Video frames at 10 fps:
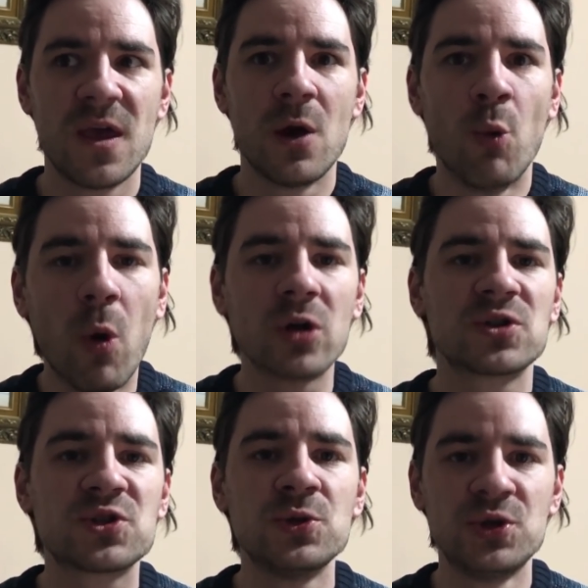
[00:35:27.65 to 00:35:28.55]

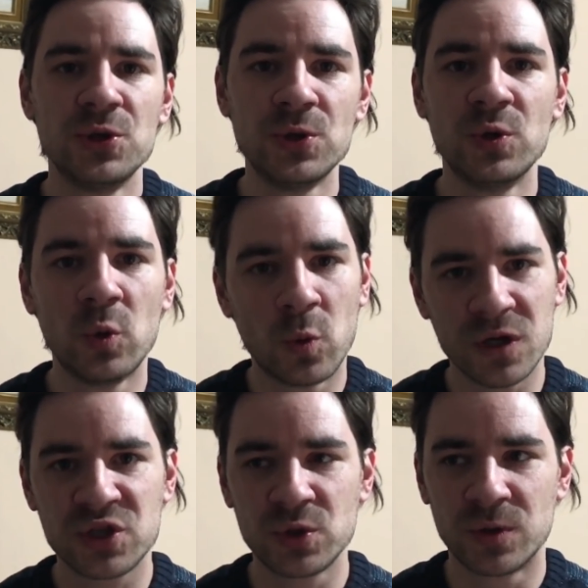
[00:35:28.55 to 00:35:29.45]
want to do
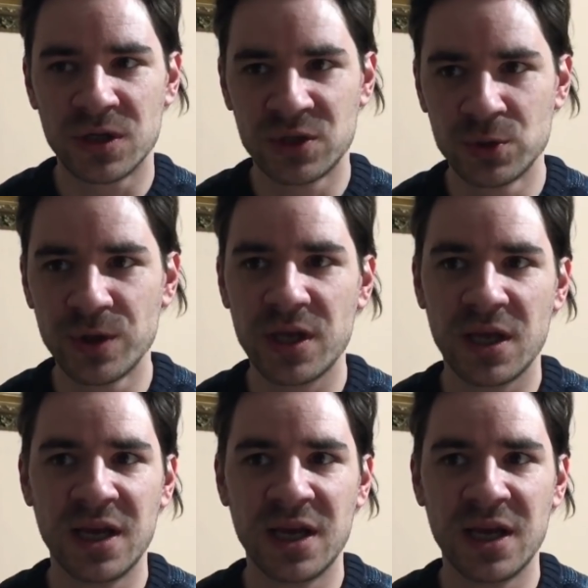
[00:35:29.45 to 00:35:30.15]
what you are doing.